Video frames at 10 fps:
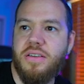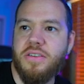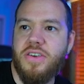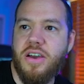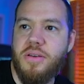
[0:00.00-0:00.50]

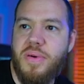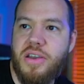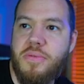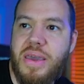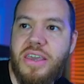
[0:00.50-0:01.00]
you're talking
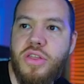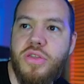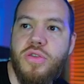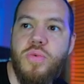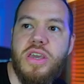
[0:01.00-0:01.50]
about you're making
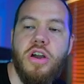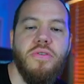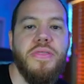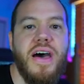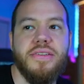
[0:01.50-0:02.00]

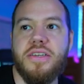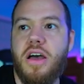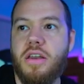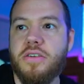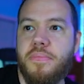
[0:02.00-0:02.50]

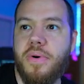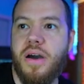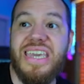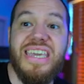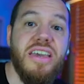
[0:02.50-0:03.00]
$300,000
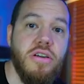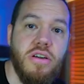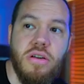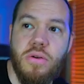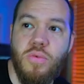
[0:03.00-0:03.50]
a
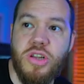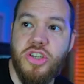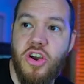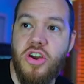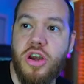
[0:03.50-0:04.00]
year
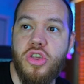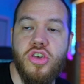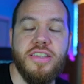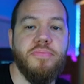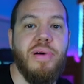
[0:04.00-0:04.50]
return
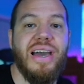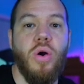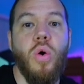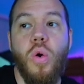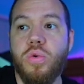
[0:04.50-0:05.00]
just by
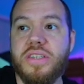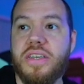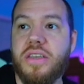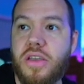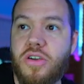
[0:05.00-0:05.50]

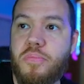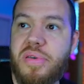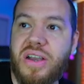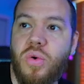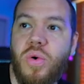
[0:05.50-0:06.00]
holding your
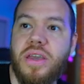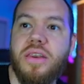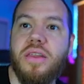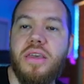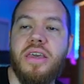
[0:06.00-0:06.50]

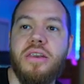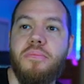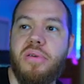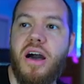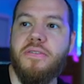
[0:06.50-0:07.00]
Bitcoin
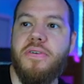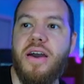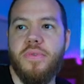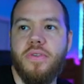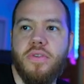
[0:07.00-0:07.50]
in
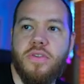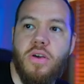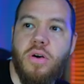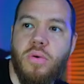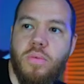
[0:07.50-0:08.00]
BlockFi.
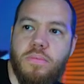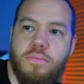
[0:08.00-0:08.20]
So